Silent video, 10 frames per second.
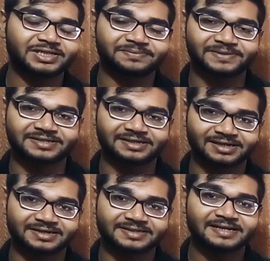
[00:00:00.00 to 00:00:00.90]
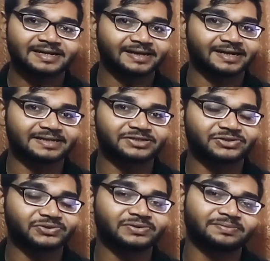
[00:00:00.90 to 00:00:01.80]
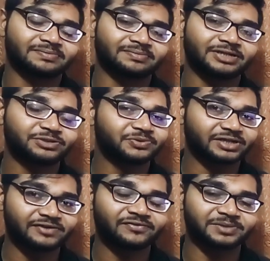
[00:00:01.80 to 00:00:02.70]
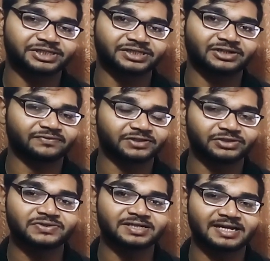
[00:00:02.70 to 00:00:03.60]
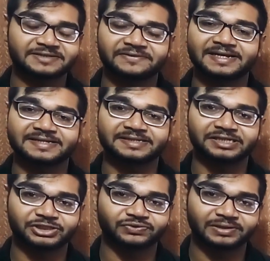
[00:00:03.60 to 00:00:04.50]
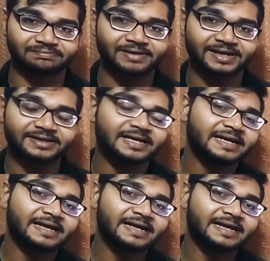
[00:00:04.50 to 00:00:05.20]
chip based cards can store much more information of the user as well as the issuing bank,